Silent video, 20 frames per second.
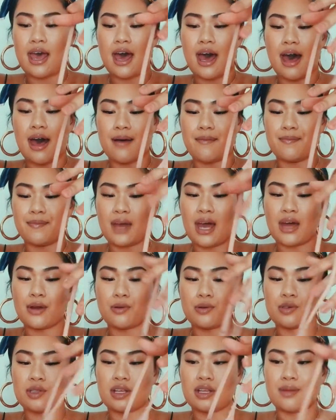um, and
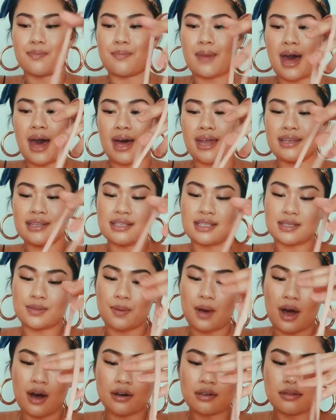also the band as
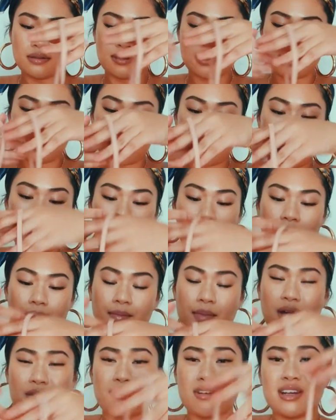well
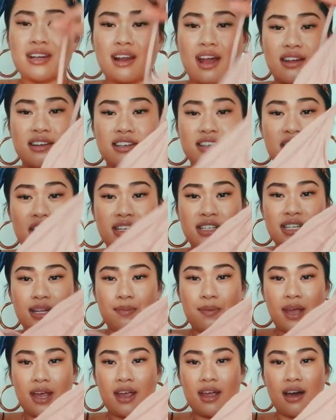um, I really like the dusty
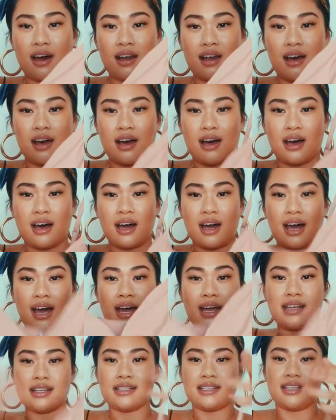pink colour
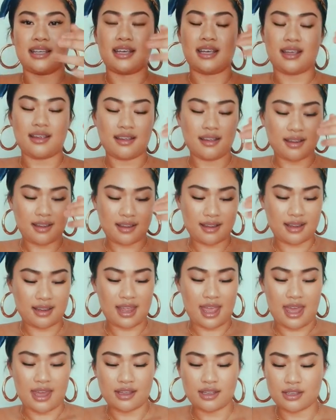and
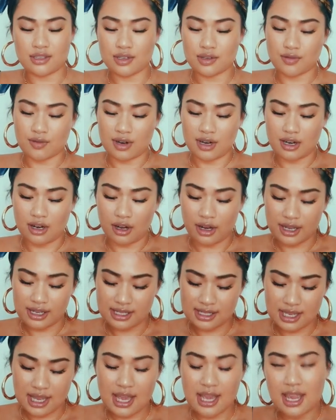yeah it's just really
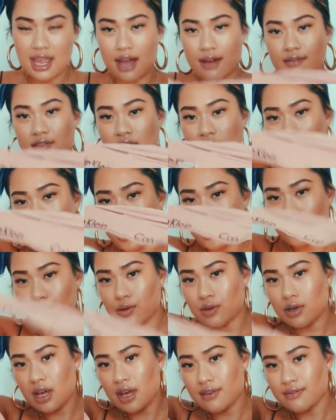nice Calvin Klein
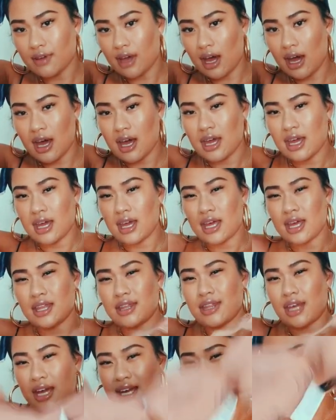all over
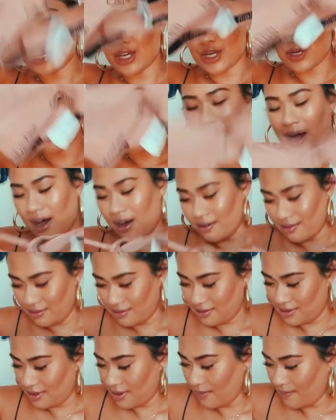32
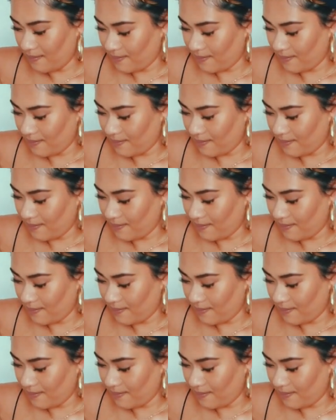pounds